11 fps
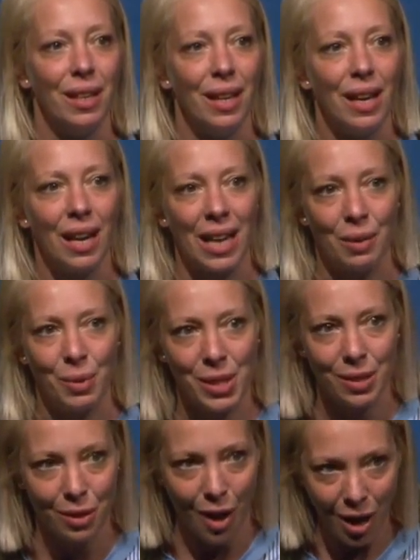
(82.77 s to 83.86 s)
And I
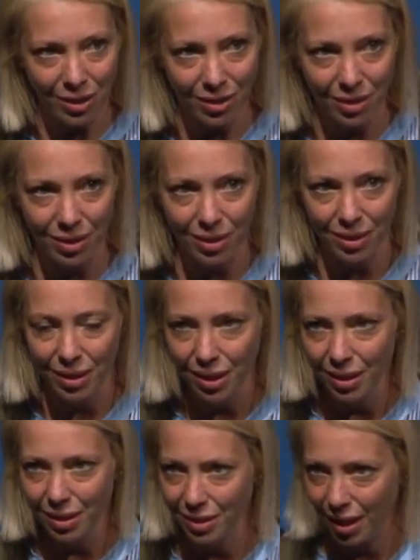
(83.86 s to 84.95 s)
was taught
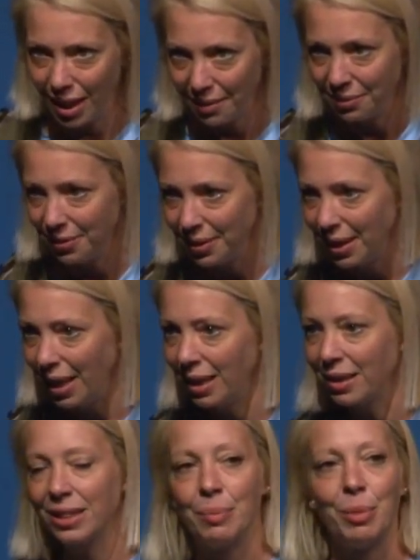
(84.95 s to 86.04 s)
to live in
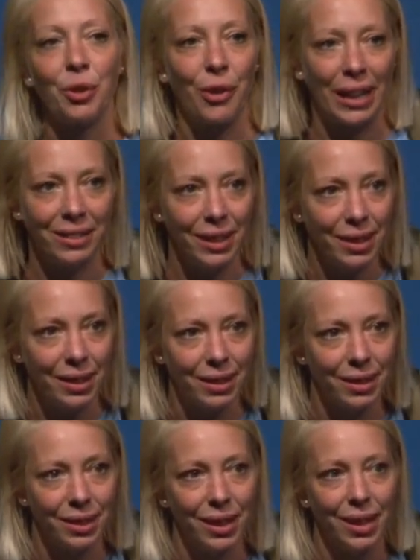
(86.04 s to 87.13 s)
a democratic,
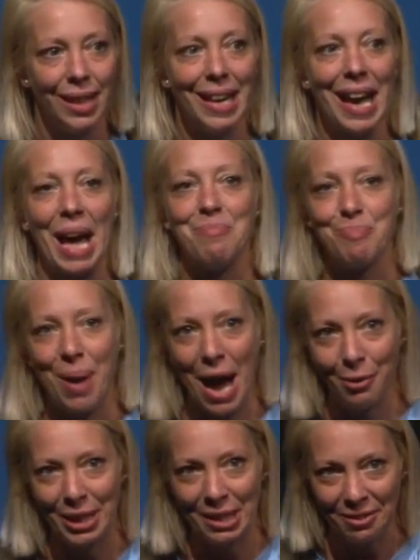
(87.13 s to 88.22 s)

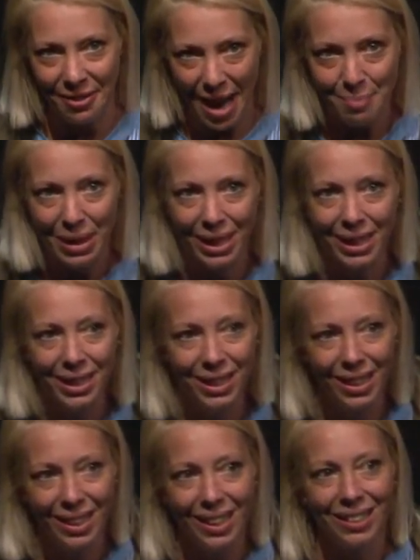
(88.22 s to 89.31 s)
empowering family
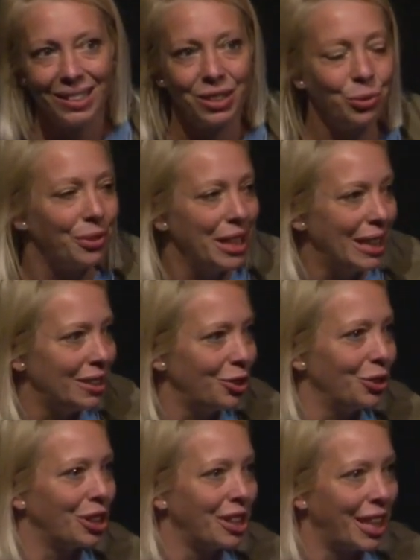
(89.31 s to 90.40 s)
that really
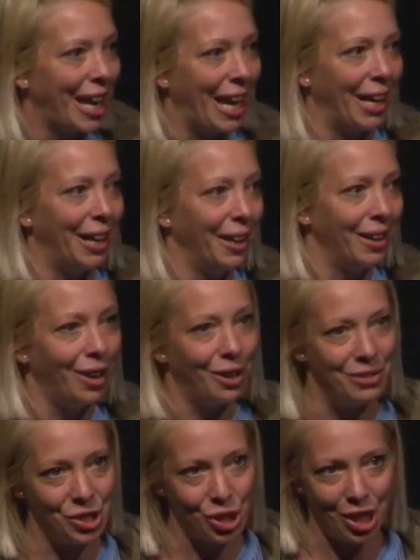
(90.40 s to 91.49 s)
took care of
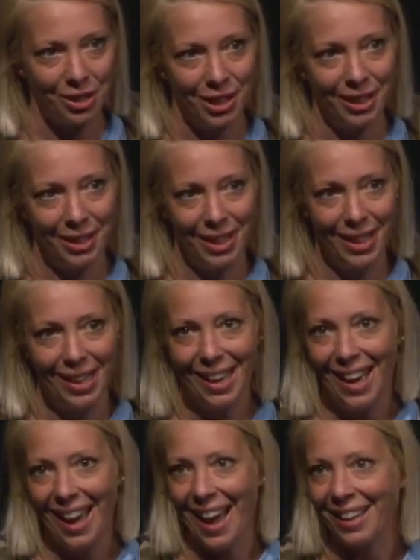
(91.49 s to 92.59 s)
each other.
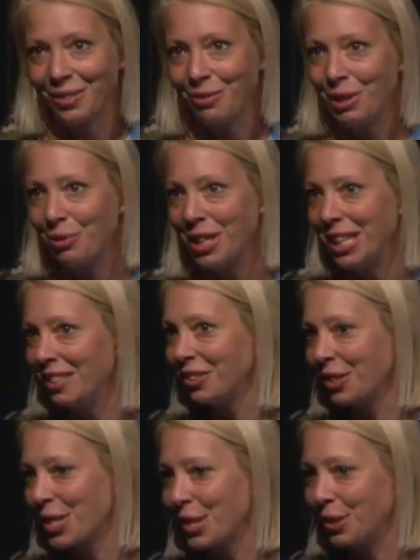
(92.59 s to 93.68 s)
And we really
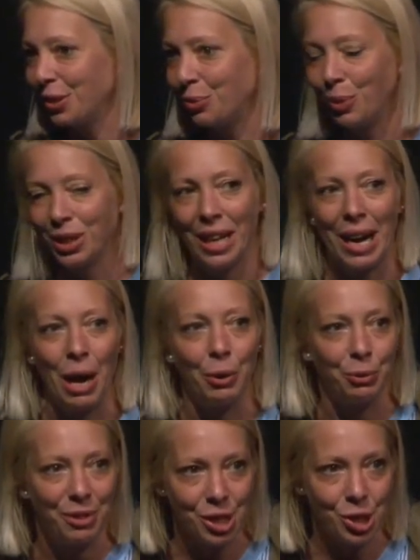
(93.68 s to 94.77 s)
understood what are our
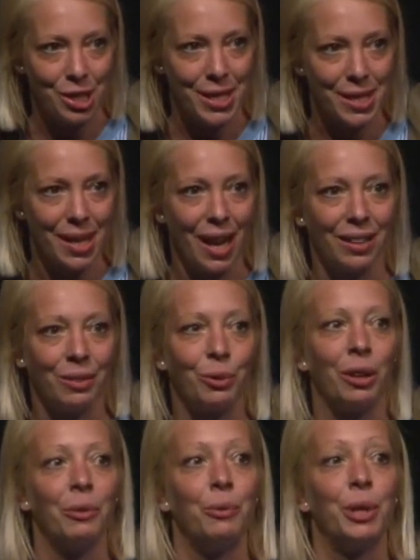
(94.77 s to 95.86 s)
wishes and
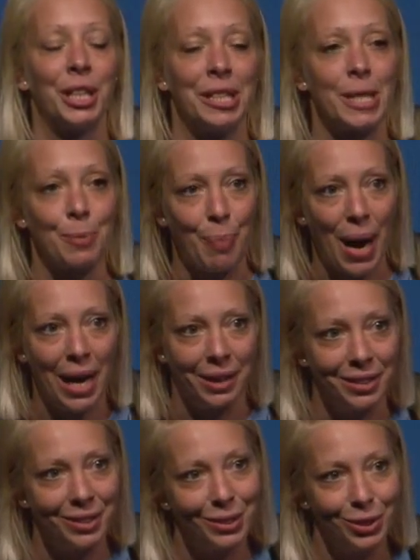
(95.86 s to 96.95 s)
were
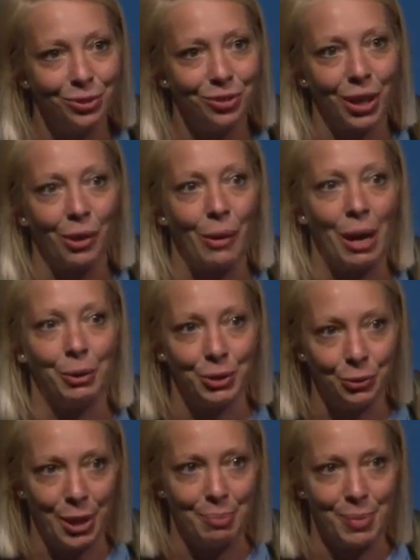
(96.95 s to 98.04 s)
inspired to follow our
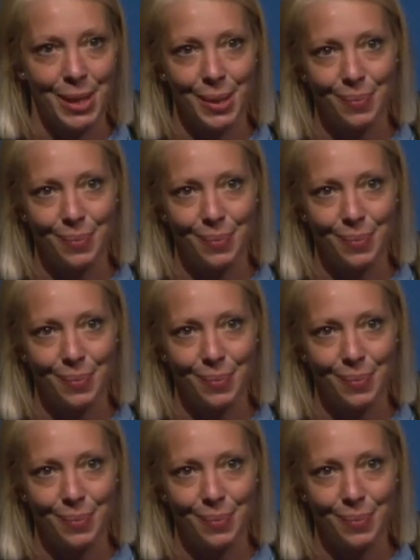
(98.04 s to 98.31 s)
dreams.